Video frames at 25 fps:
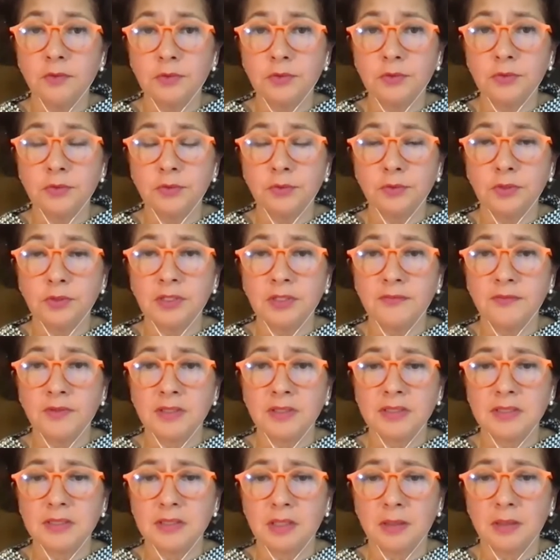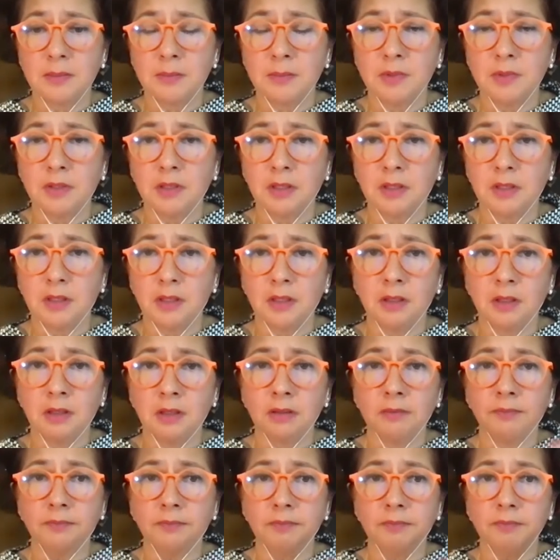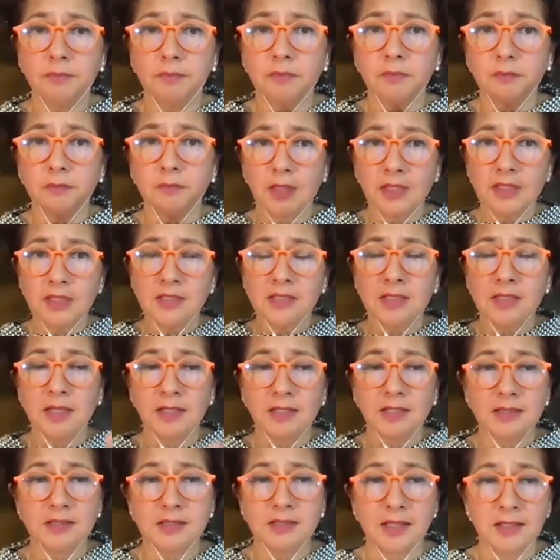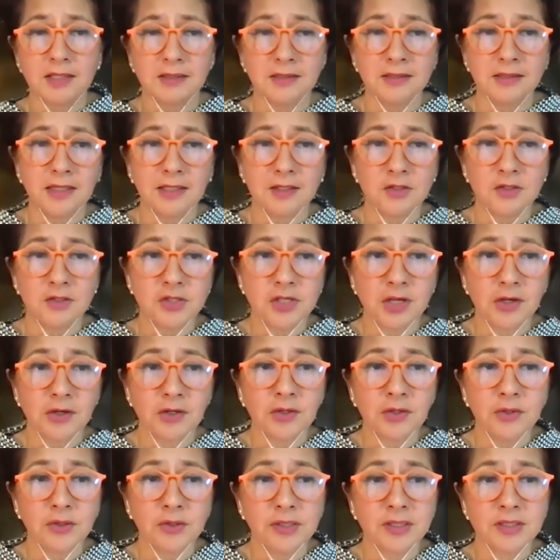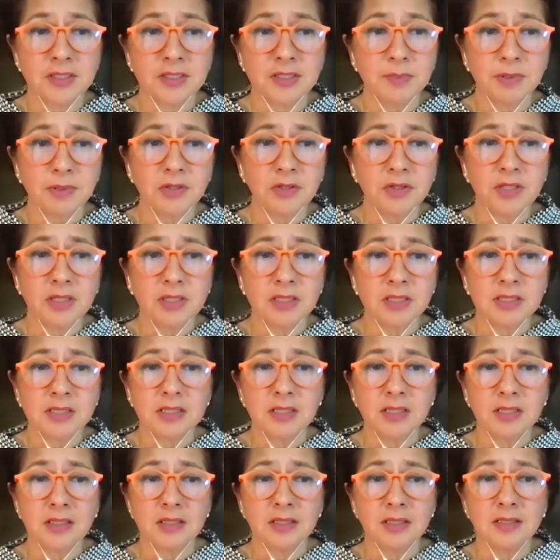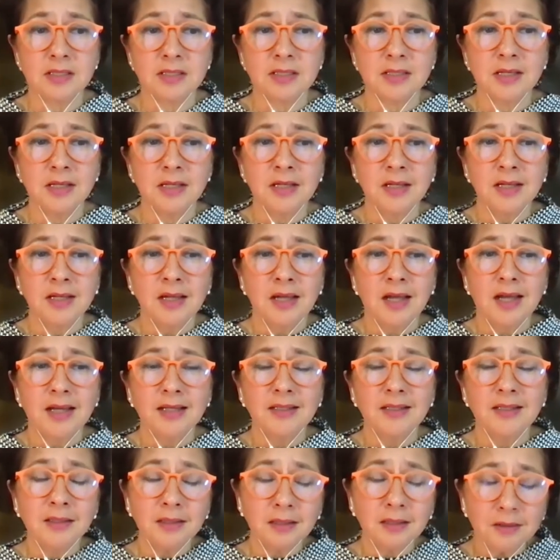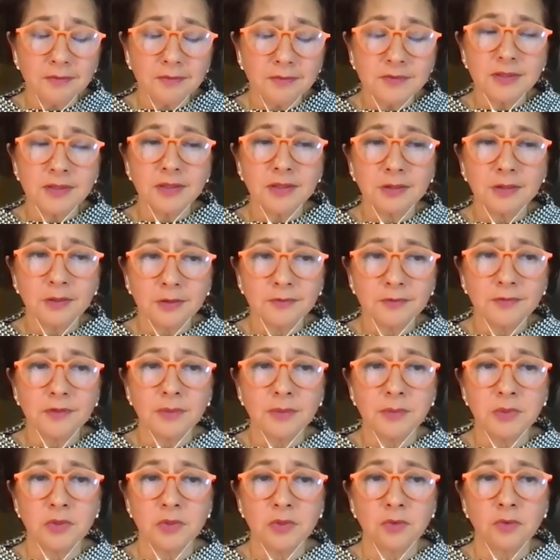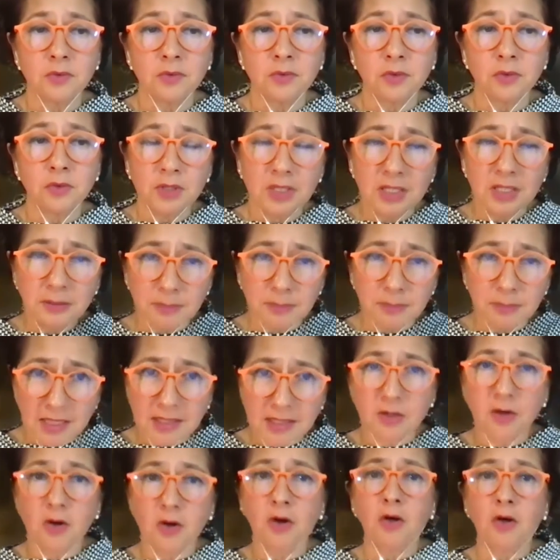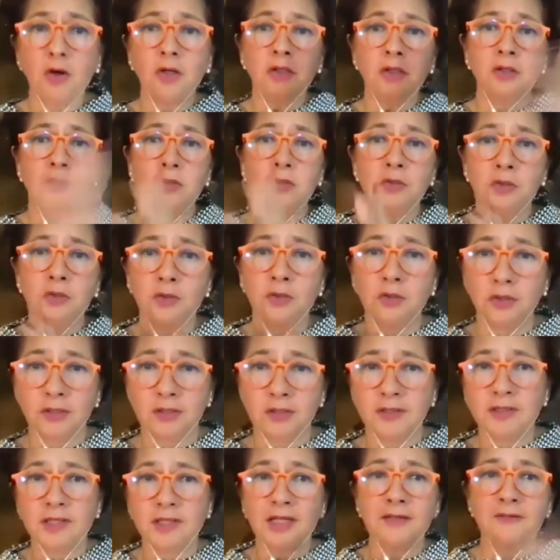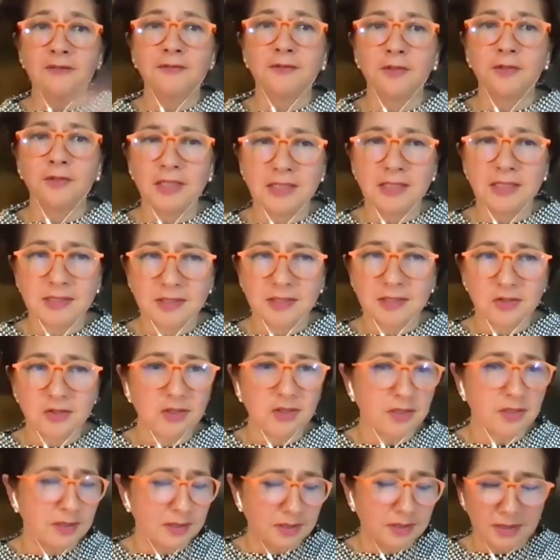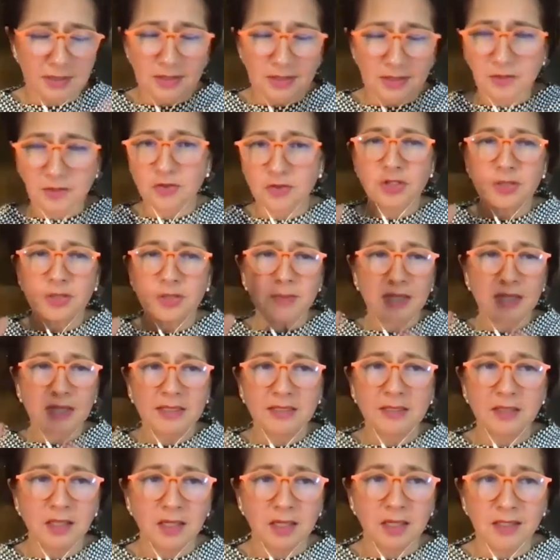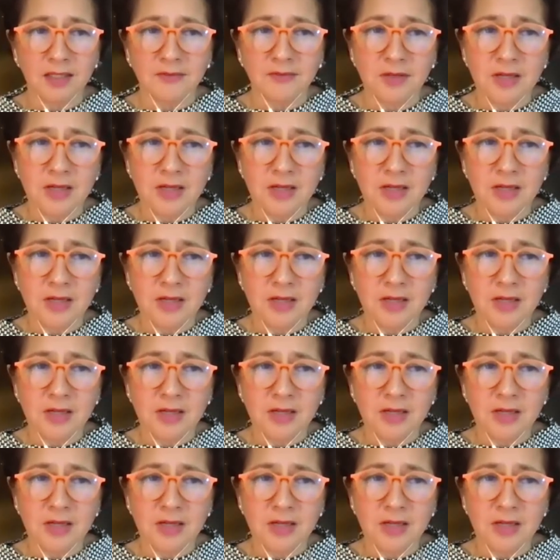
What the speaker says: to give us some insights and share your experience is, I'd love to hear from you, looking back on your life transitions, leadership and life.